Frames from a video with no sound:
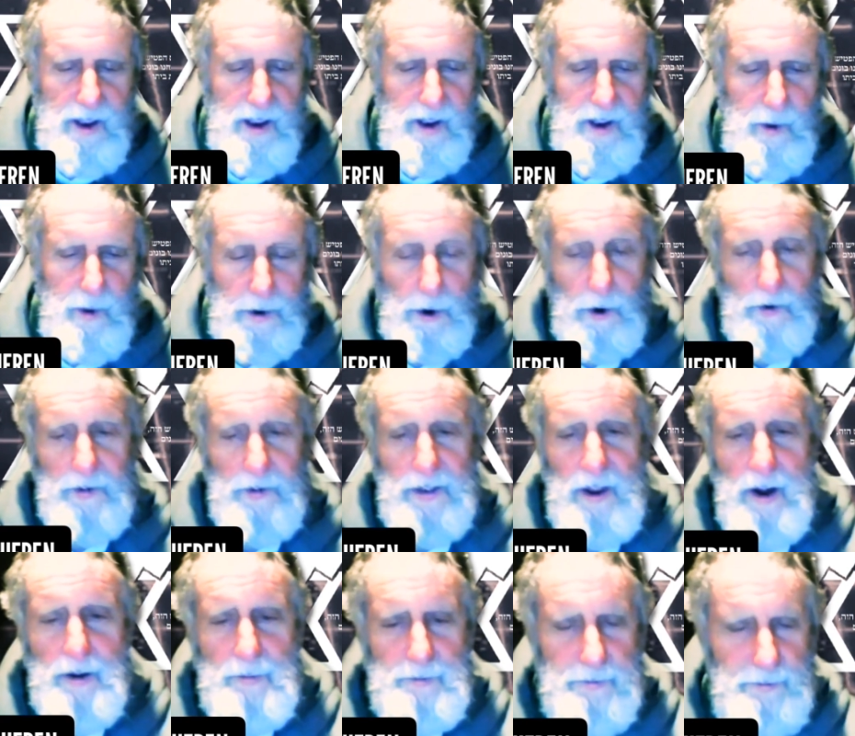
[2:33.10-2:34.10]
we go over
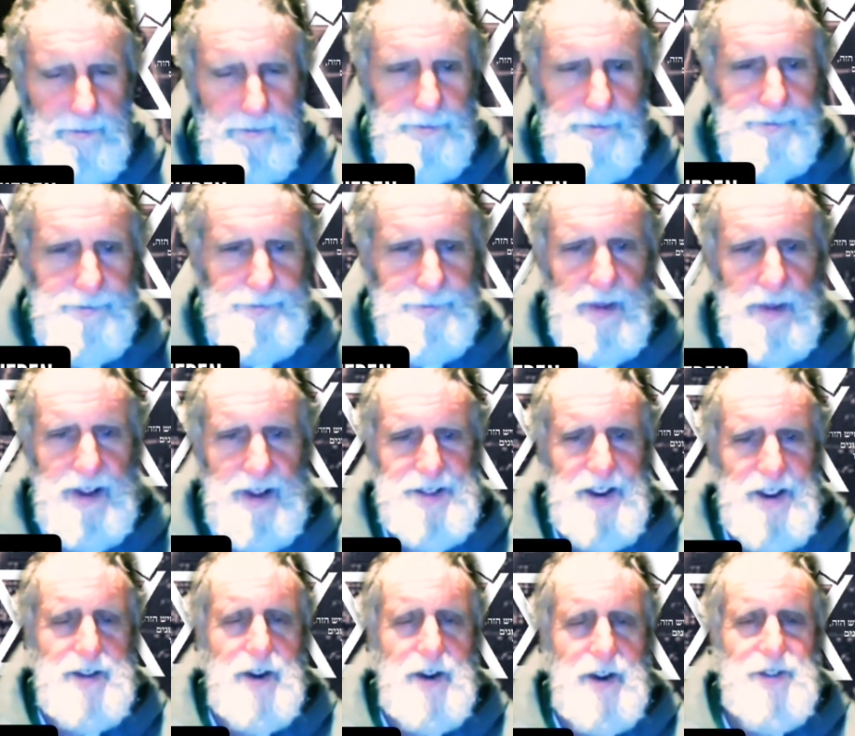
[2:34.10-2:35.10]
there. My
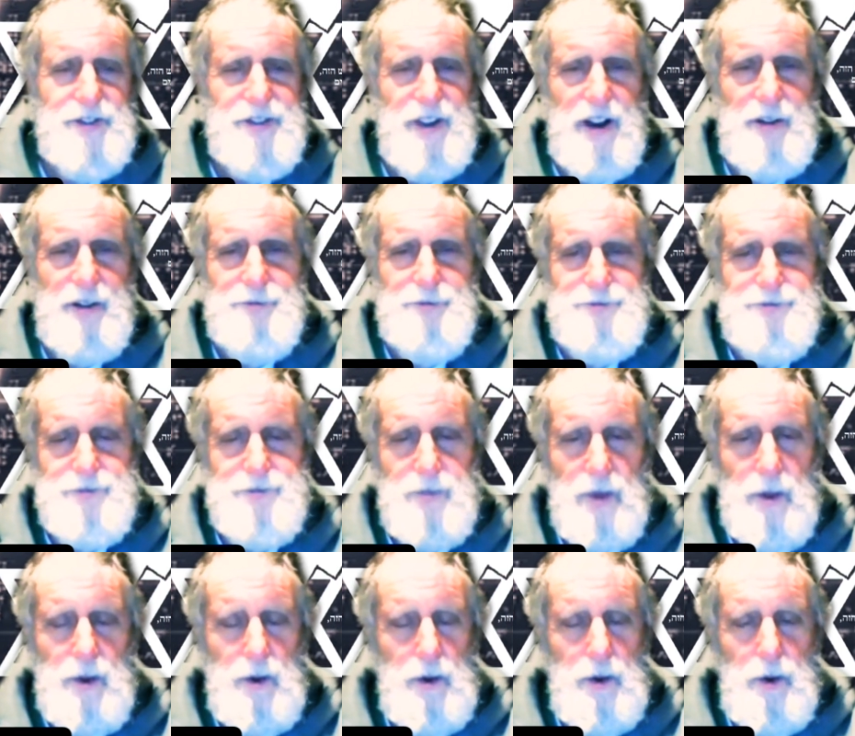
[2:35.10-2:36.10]
son goes,
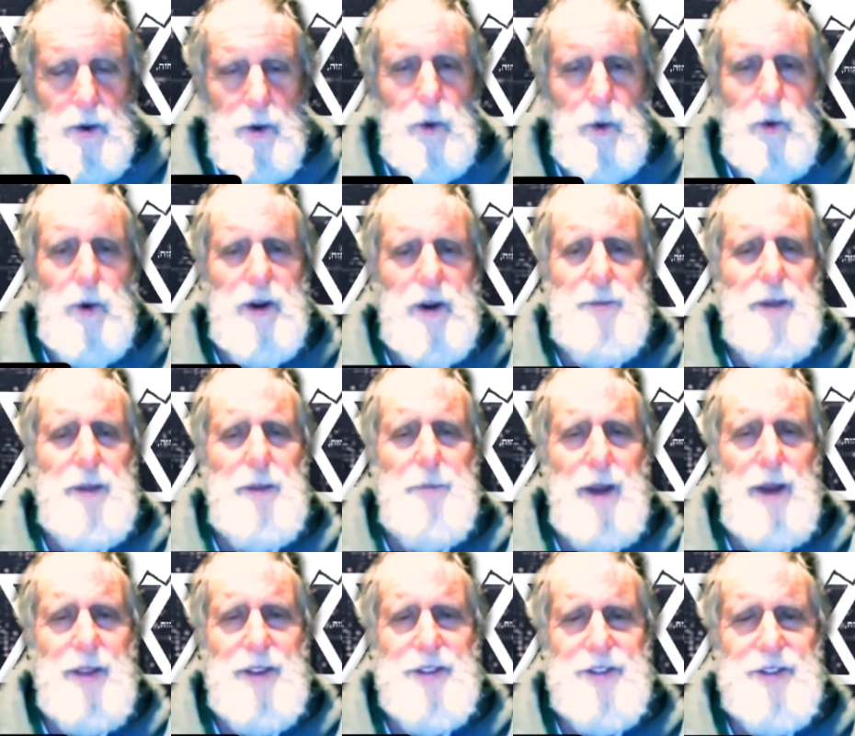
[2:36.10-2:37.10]
"What do you mean
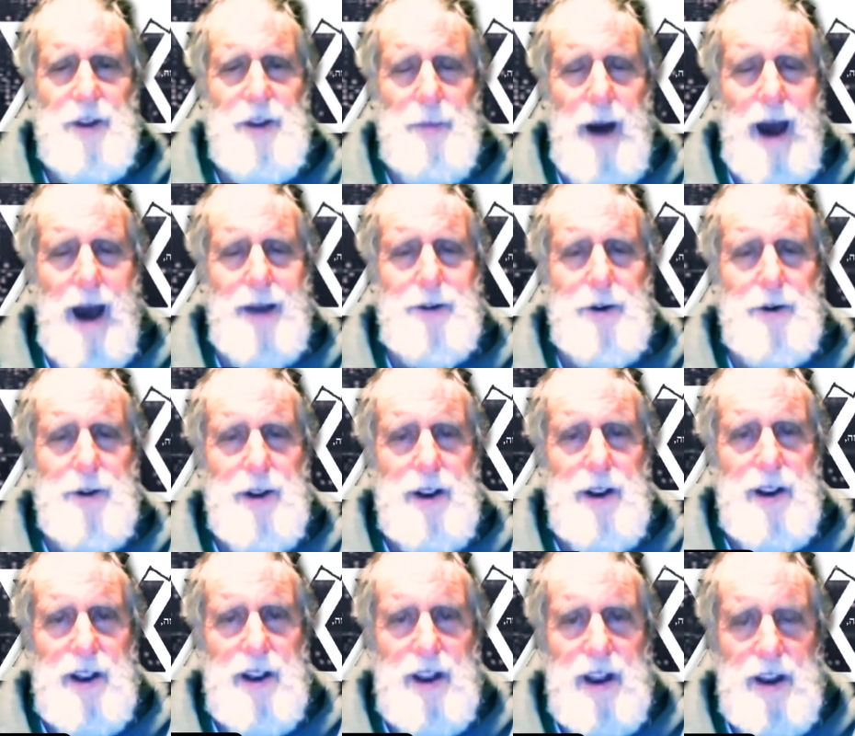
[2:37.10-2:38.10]
by this motto?"
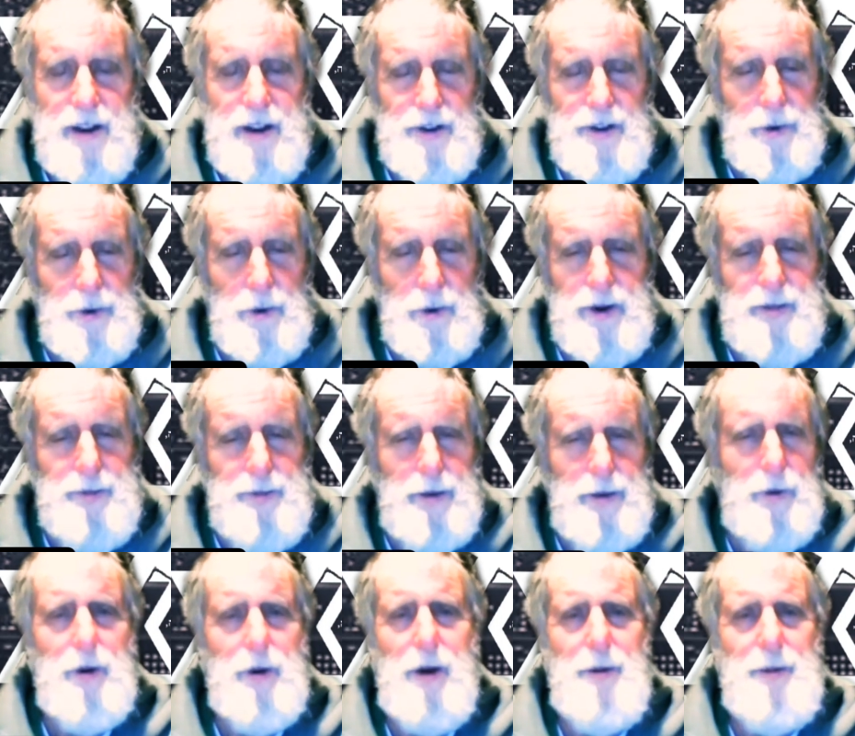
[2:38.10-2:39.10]
And he goes, "Well, what do you
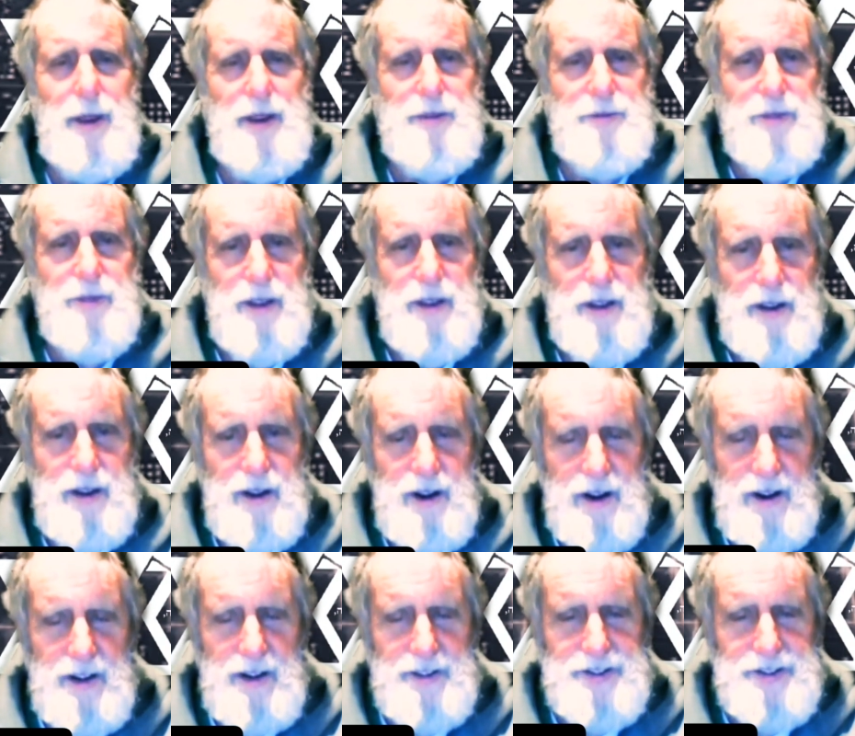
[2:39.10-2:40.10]
mean? What do I mean?"
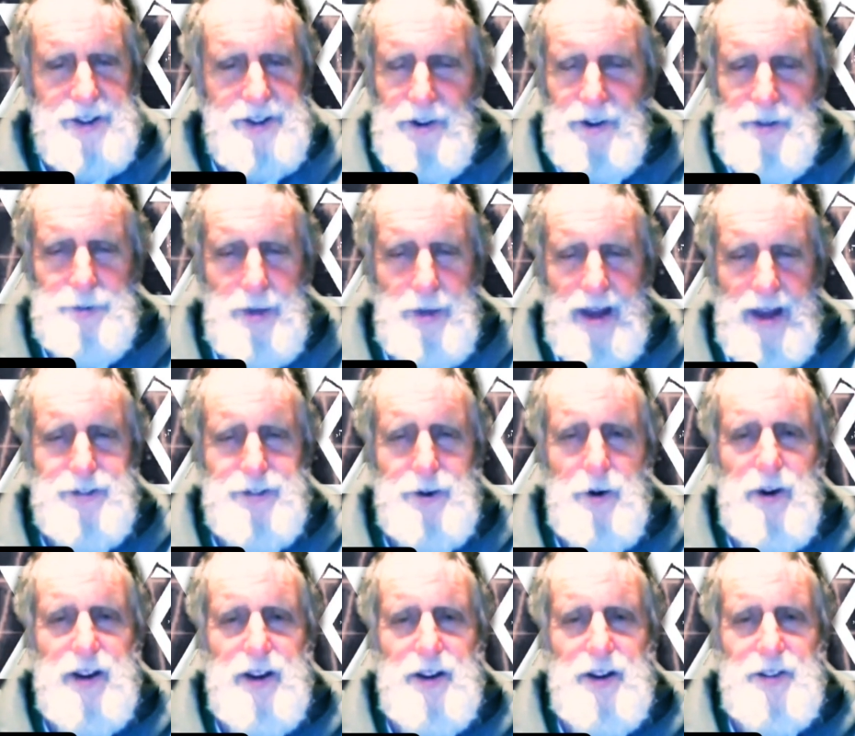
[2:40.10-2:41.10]

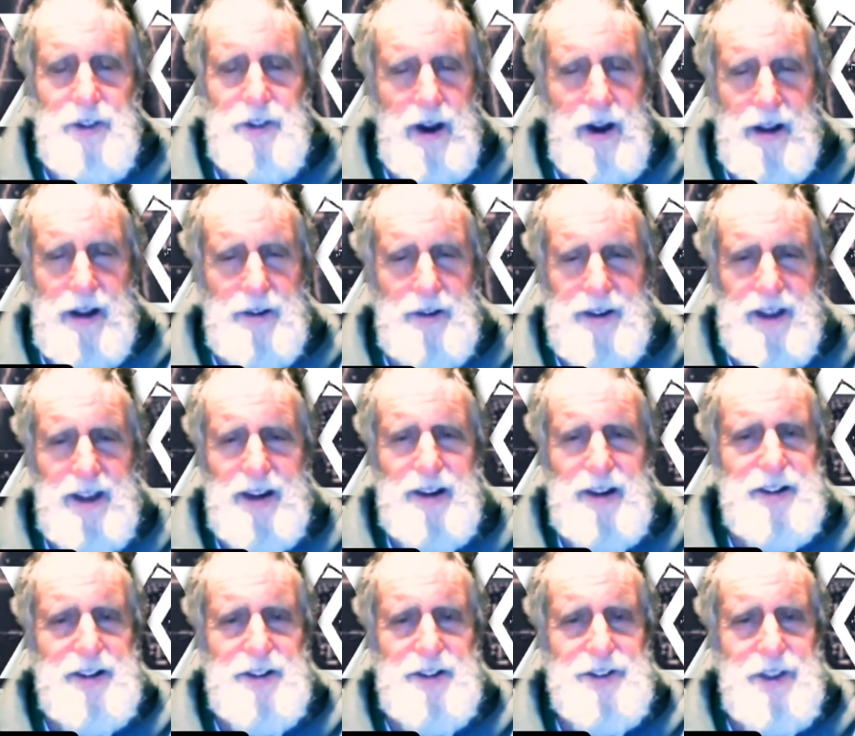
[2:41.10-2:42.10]
Self-explanatory. He goes, "No, I don't get
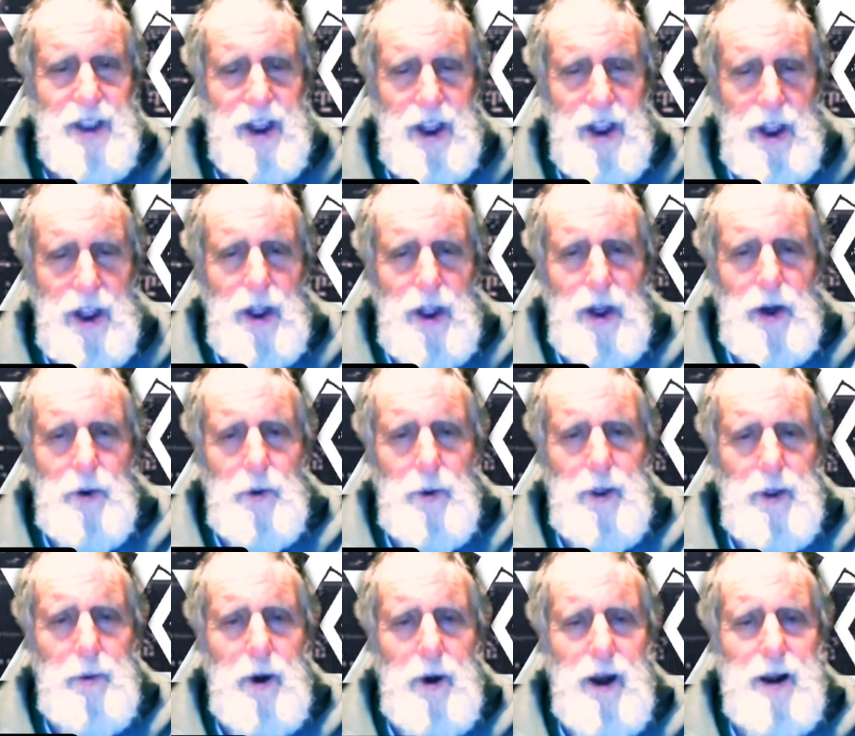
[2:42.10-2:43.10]
it." He goes,
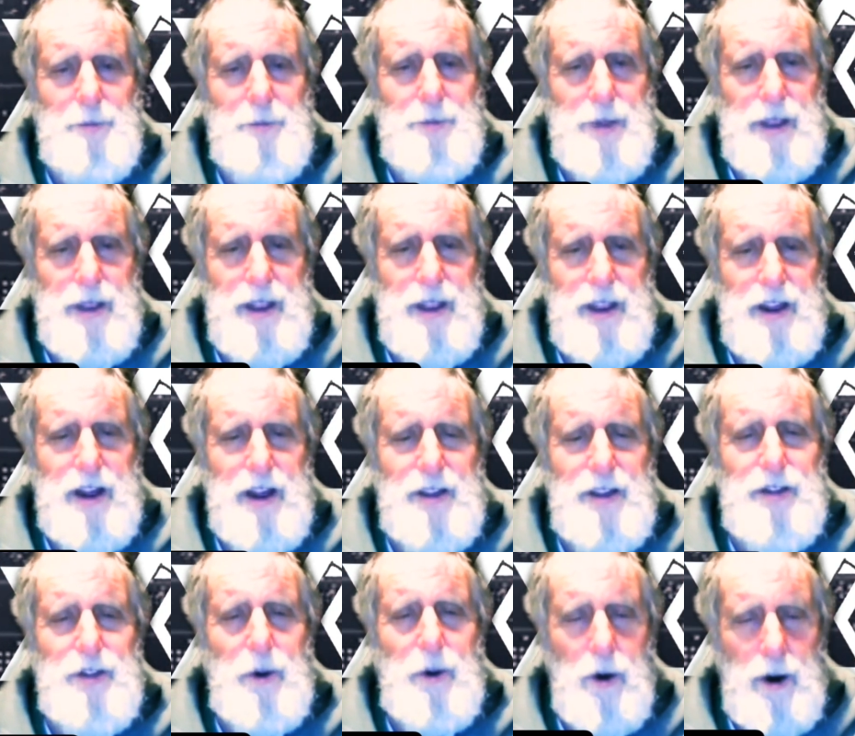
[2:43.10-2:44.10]
"We want to be
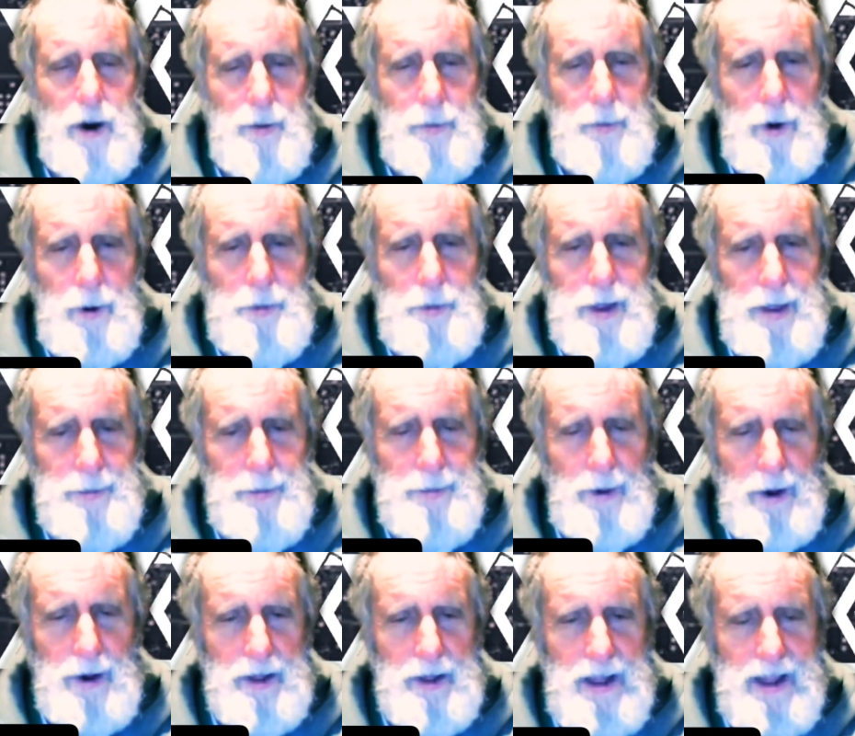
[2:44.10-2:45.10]
a normal
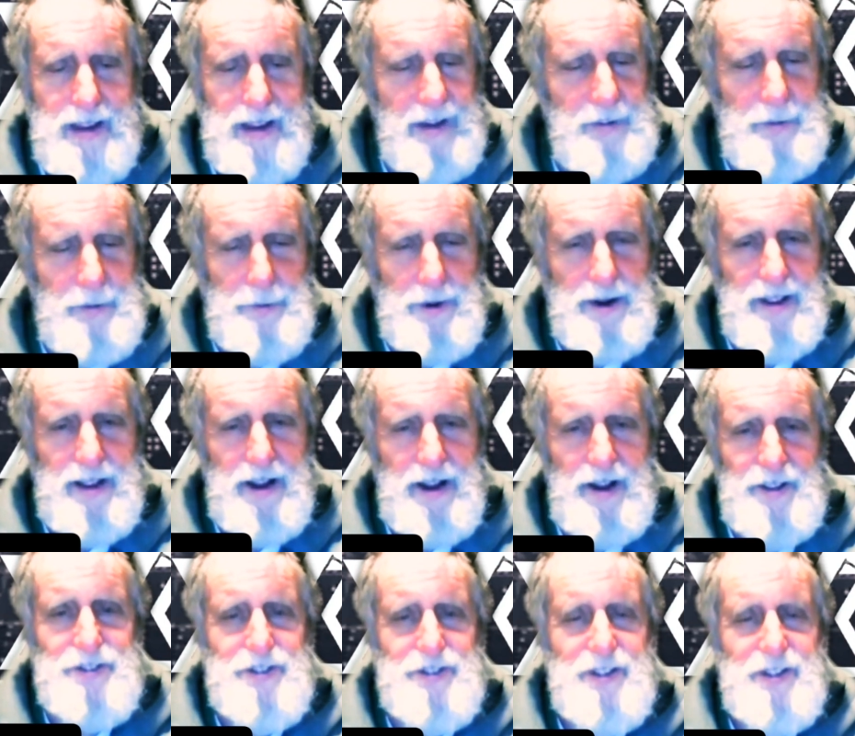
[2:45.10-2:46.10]
people like everybody
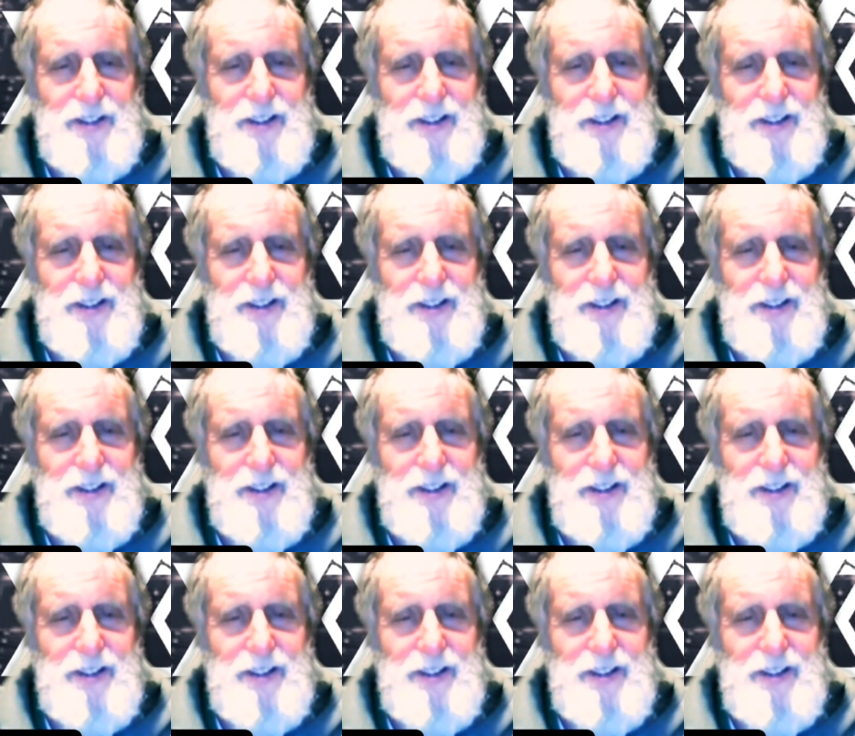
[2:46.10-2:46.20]
else."